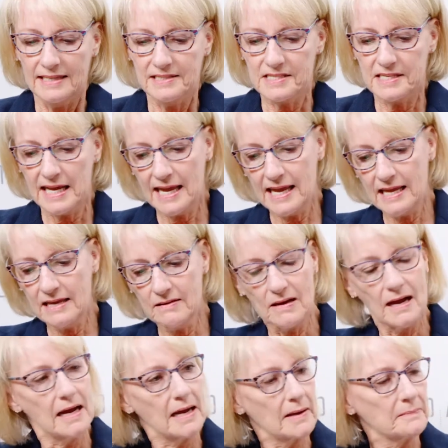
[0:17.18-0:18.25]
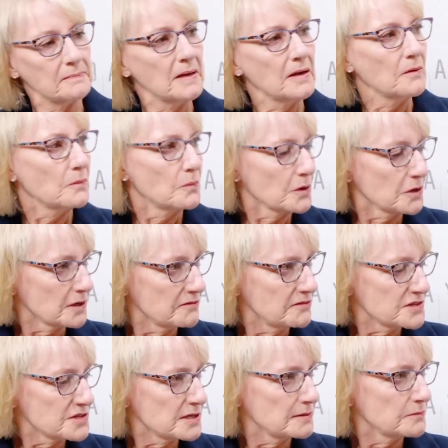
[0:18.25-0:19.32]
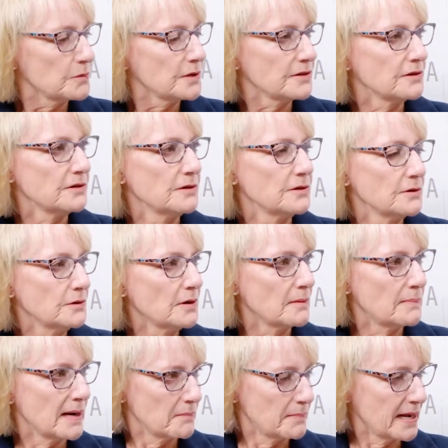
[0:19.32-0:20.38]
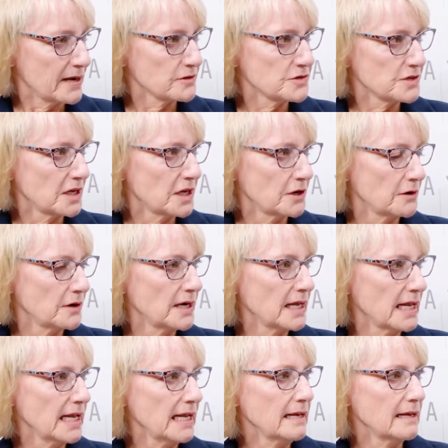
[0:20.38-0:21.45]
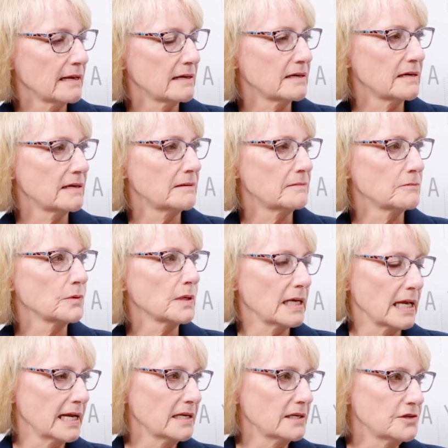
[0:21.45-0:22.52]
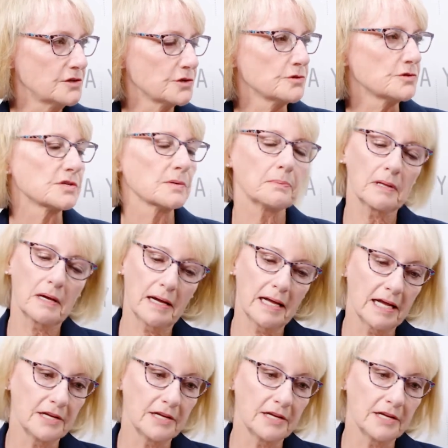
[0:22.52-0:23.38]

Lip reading: And today we're going to visit with you about biosecurity related to supply